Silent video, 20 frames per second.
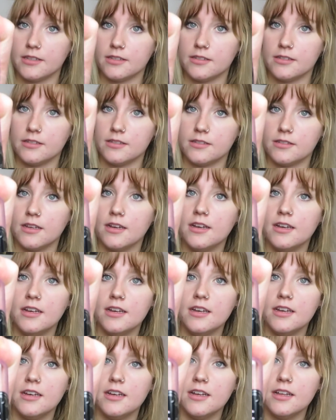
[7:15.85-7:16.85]
This is
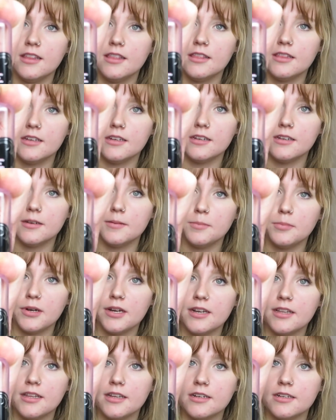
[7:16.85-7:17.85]
the
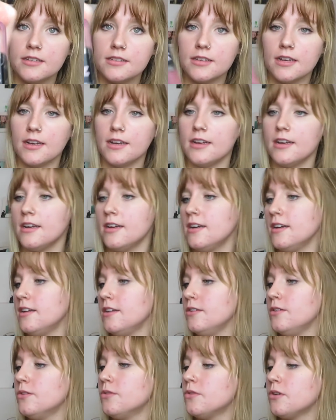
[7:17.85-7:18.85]
brand that is
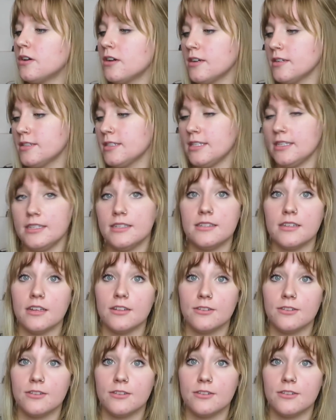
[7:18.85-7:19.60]
Noir Tease.